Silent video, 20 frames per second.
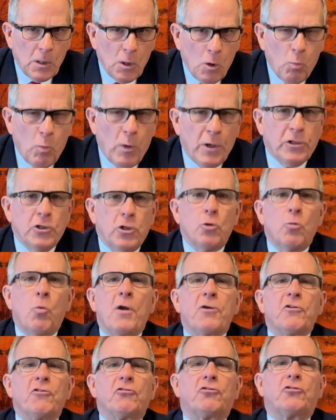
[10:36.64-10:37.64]
When you
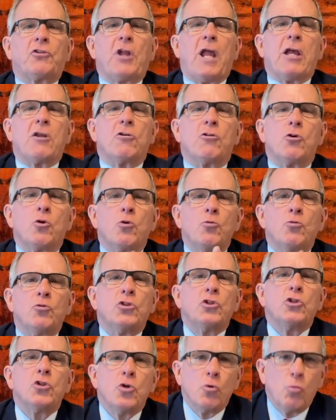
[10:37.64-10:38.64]
understand who
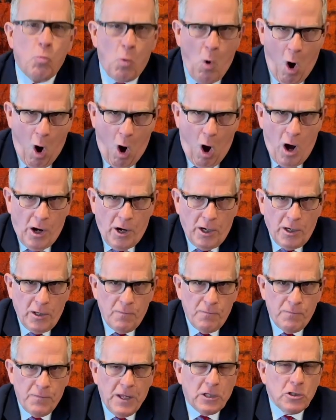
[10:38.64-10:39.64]
you are,
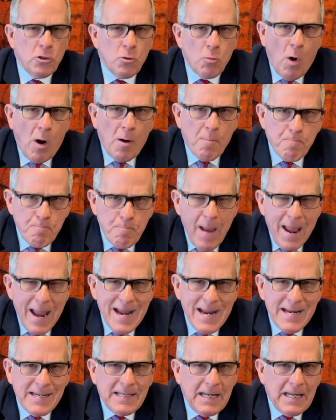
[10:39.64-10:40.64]
that you are
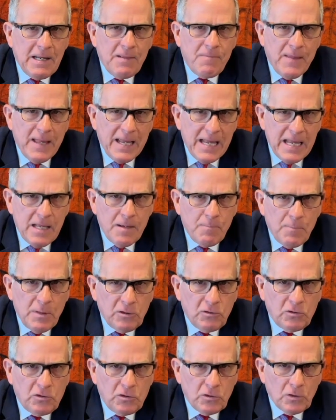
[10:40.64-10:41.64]
made in the
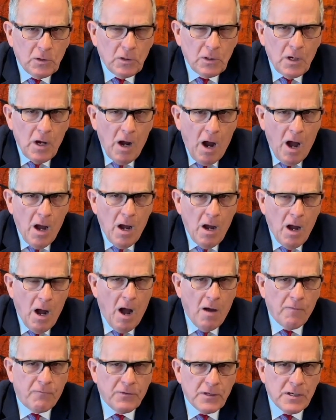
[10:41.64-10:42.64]
image
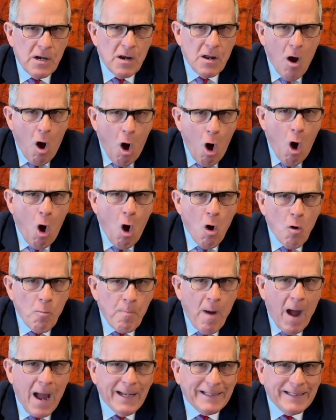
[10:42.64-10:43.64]
of an
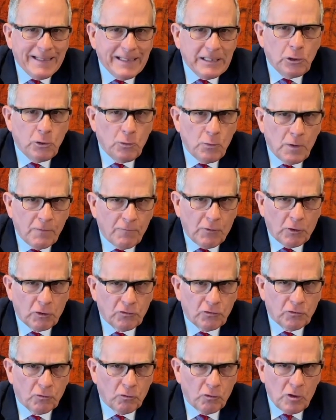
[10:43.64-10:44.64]
almighty
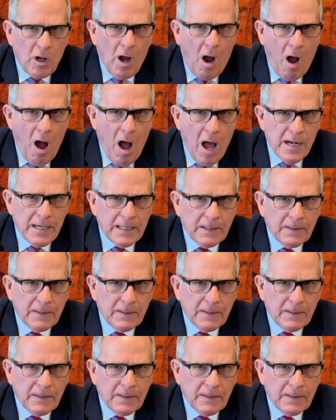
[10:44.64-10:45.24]
universal God,